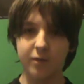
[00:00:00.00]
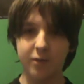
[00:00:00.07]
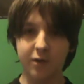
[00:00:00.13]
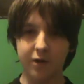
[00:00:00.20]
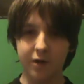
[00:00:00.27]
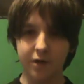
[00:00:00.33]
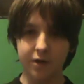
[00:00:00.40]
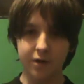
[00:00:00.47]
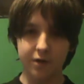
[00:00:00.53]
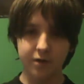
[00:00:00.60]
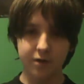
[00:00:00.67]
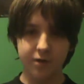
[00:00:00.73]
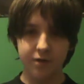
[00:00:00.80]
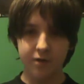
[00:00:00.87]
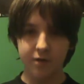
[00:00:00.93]

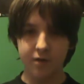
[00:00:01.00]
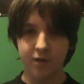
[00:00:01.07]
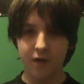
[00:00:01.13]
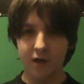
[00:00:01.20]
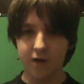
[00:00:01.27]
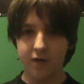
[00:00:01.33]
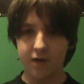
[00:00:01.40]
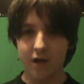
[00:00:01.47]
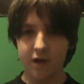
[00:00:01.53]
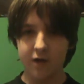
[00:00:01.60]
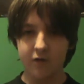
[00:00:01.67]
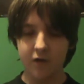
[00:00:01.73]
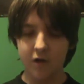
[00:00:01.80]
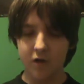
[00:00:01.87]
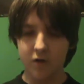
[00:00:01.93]
because now you
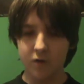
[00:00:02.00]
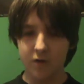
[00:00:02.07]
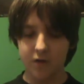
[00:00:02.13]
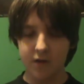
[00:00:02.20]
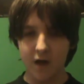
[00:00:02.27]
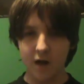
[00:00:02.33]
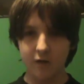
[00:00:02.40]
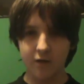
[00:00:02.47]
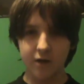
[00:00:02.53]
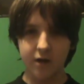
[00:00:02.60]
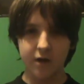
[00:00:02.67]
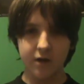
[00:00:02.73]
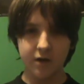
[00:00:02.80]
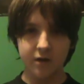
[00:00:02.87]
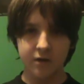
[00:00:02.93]
know
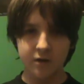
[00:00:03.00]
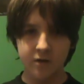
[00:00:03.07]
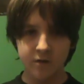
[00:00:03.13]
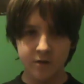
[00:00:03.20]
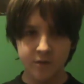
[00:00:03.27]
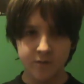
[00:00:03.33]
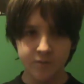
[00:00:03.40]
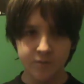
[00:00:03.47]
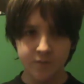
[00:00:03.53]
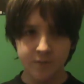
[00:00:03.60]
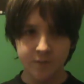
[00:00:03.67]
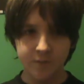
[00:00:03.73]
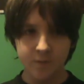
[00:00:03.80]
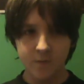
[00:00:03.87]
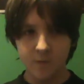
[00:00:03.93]
exactly
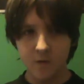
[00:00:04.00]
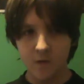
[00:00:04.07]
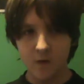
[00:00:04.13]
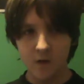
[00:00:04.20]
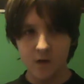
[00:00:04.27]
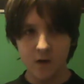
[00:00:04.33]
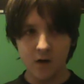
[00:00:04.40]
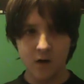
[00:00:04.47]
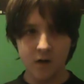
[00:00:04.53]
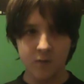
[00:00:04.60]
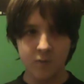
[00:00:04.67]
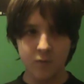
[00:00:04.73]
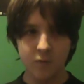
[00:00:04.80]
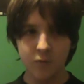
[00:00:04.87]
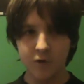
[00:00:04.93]

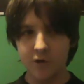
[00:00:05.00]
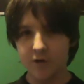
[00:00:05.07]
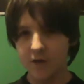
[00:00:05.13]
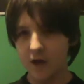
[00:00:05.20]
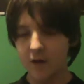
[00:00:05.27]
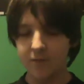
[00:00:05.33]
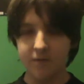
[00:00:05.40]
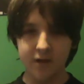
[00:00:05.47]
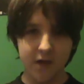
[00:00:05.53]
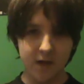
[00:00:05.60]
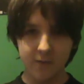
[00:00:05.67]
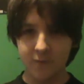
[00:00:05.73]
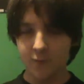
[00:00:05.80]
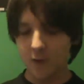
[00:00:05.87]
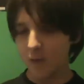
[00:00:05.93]
where these items
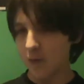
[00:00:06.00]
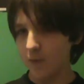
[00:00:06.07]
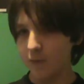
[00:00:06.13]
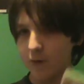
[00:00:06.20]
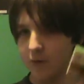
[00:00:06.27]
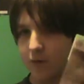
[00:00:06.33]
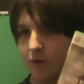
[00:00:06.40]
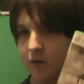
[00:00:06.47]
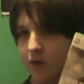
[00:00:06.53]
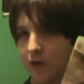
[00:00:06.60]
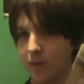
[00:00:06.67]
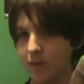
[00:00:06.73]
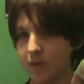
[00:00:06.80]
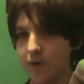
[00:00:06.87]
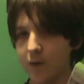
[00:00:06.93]
came from if you
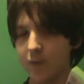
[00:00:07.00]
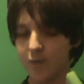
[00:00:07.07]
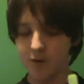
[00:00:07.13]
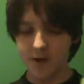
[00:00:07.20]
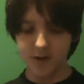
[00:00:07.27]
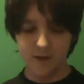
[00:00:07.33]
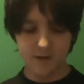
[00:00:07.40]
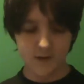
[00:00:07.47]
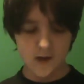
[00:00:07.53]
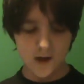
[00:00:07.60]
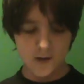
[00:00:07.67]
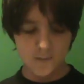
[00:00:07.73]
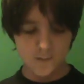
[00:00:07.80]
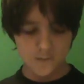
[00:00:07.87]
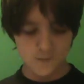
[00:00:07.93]
did play this
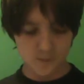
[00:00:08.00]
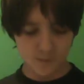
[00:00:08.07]
game,